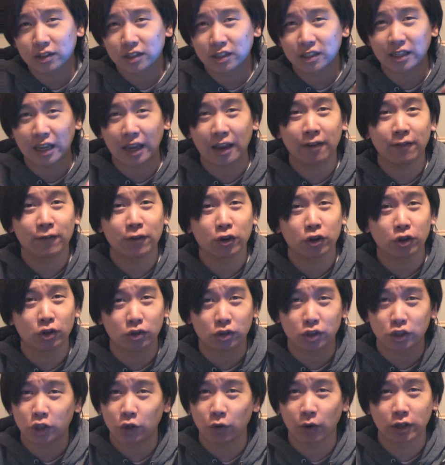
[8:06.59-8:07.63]
Save your
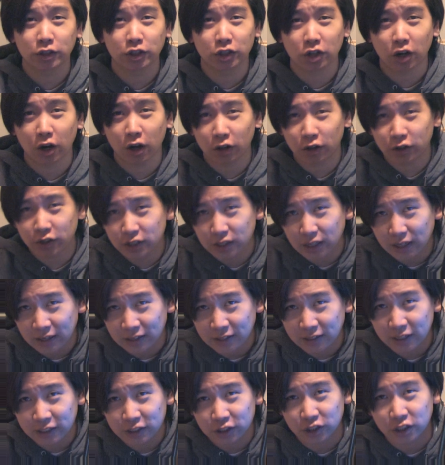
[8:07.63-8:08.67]
$200
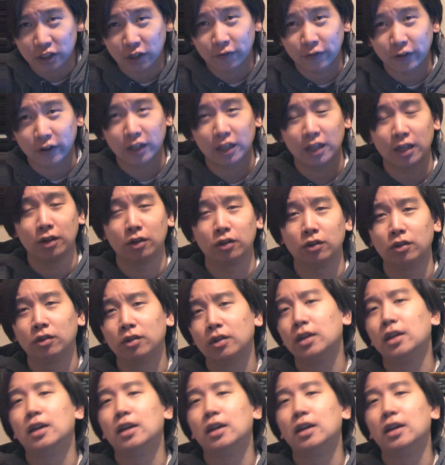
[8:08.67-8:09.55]
and get yourself a Kindle.